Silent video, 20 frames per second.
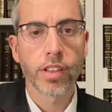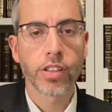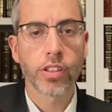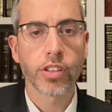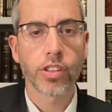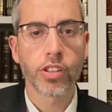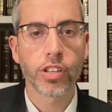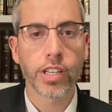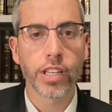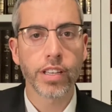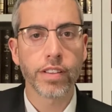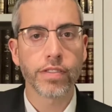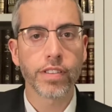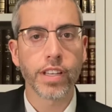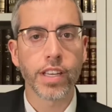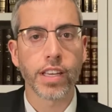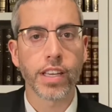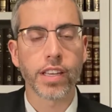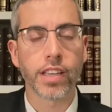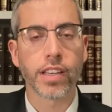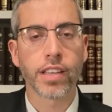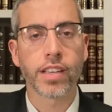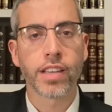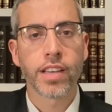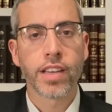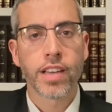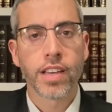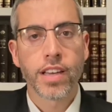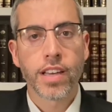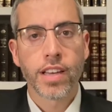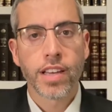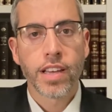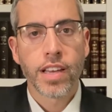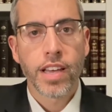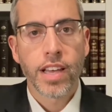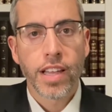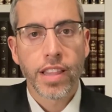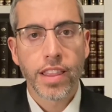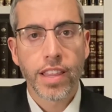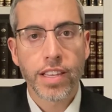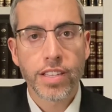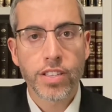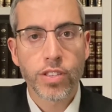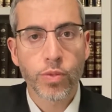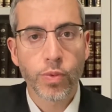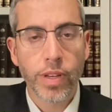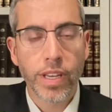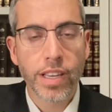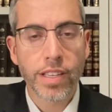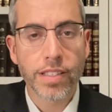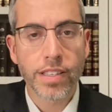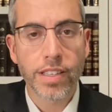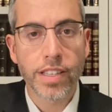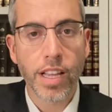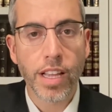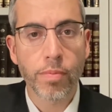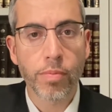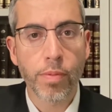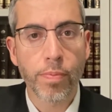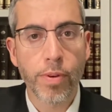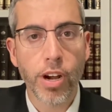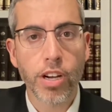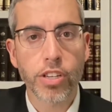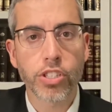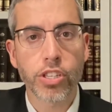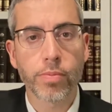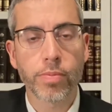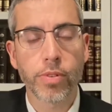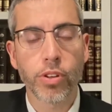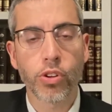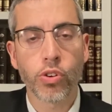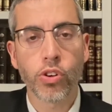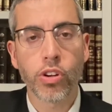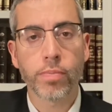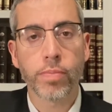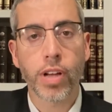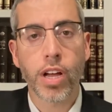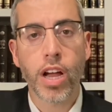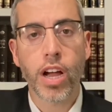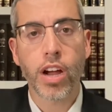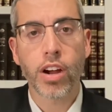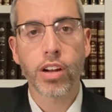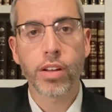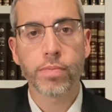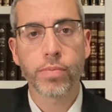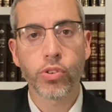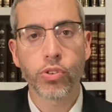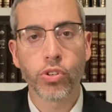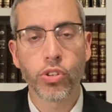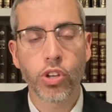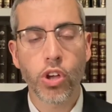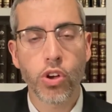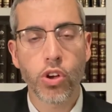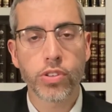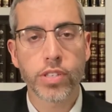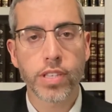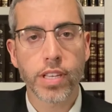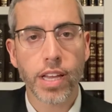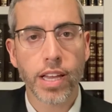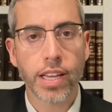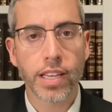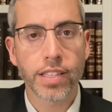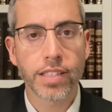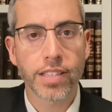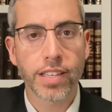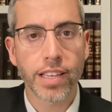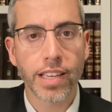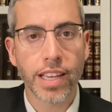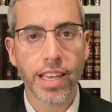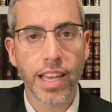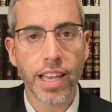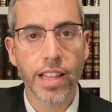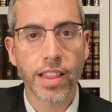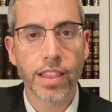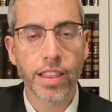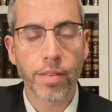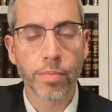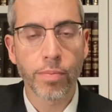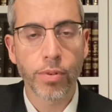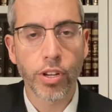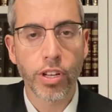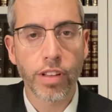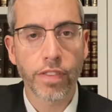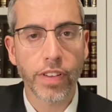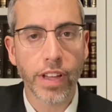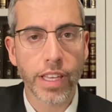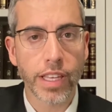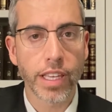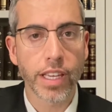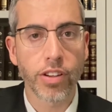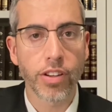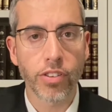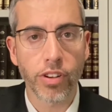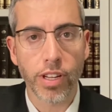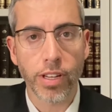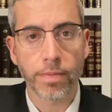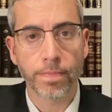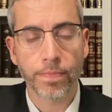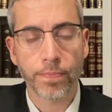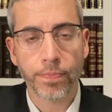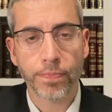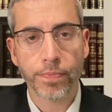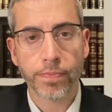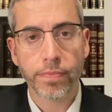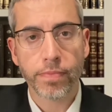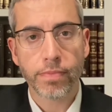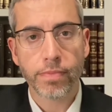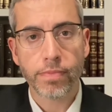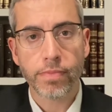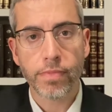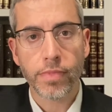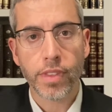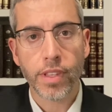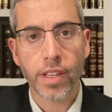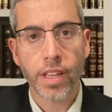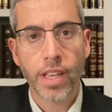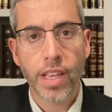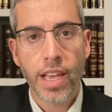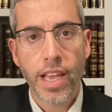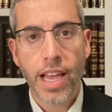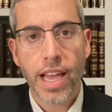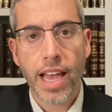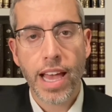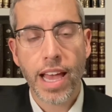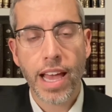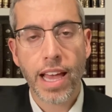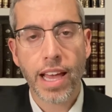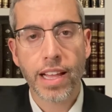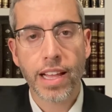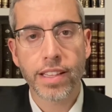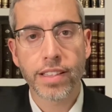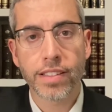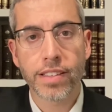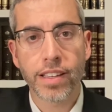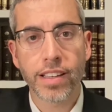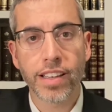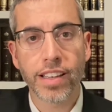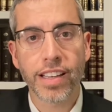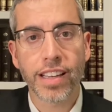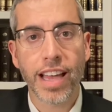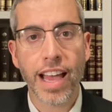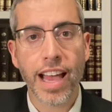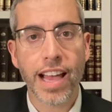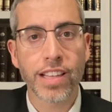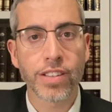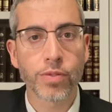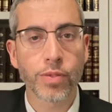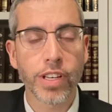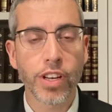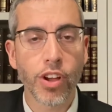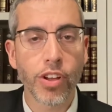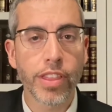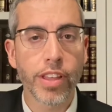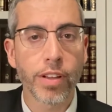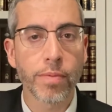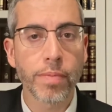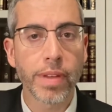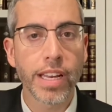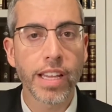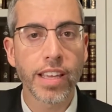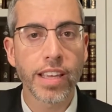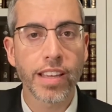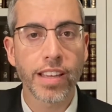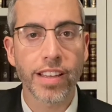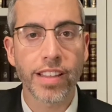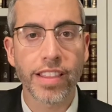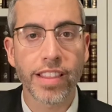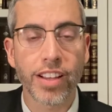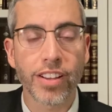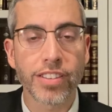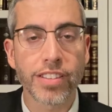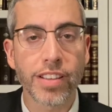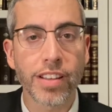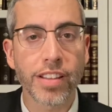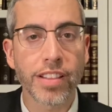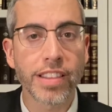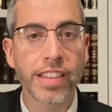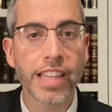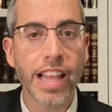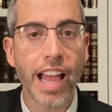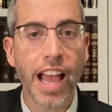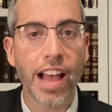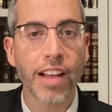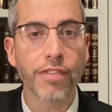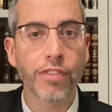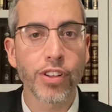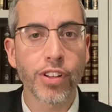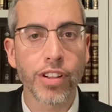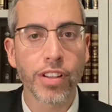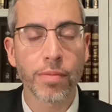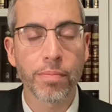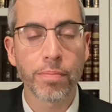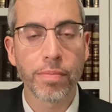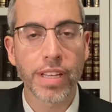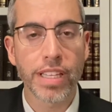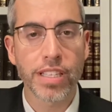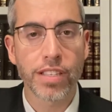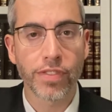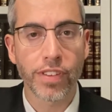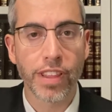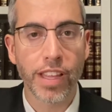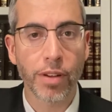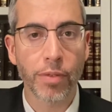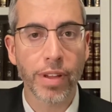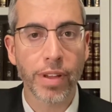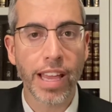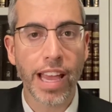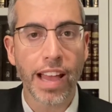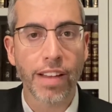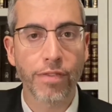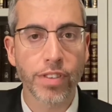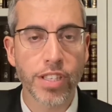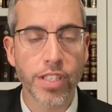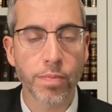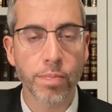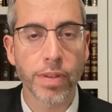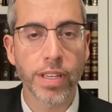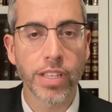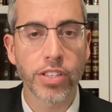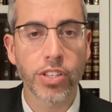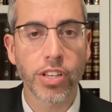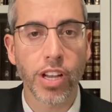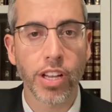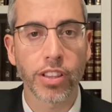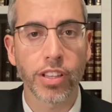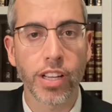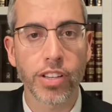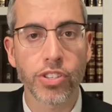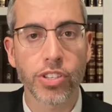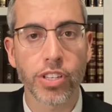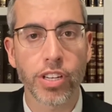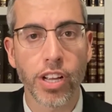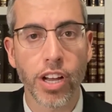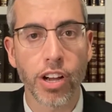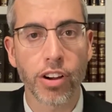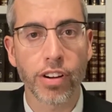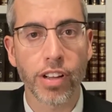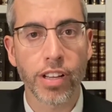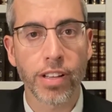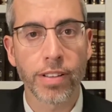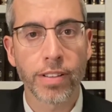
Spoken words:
Good evening. This week is a double parsha, Behar-Bechukotai, to end the book of Vayikra. And as we know, there's a novel mitzvah that we have with speech called Lashon Hara.